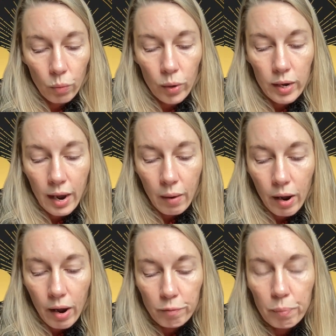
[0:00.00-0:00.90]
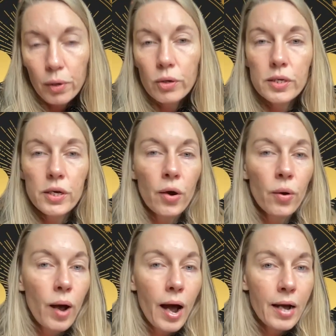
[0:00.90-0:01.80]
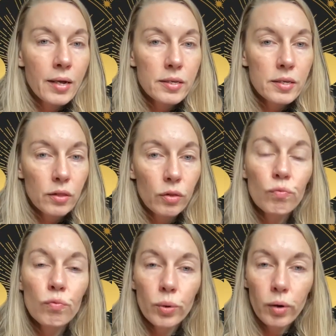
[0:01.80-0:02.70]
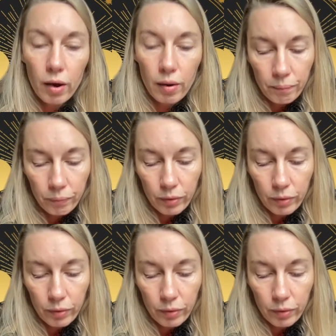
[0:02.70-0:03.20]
We now have Pluto as the ruler